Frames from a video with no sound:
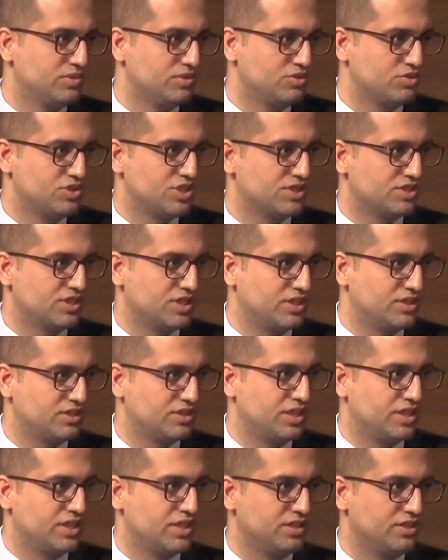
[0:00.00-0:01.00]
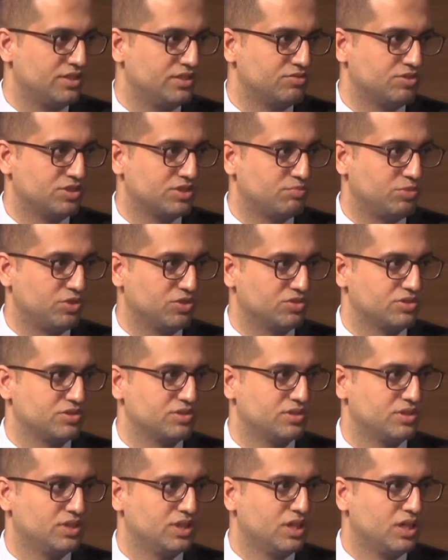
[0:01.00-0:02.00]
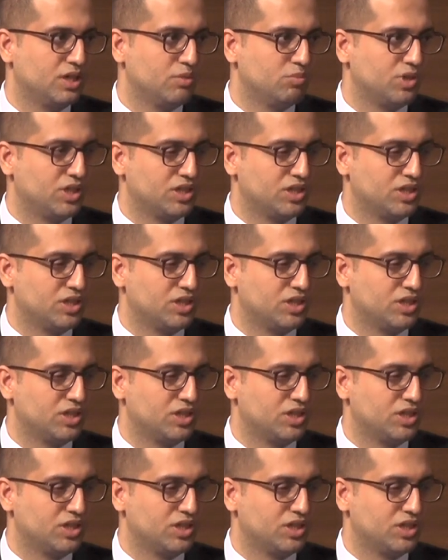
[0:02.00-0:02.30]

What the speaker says: You just can't get any response. Mm-hmm.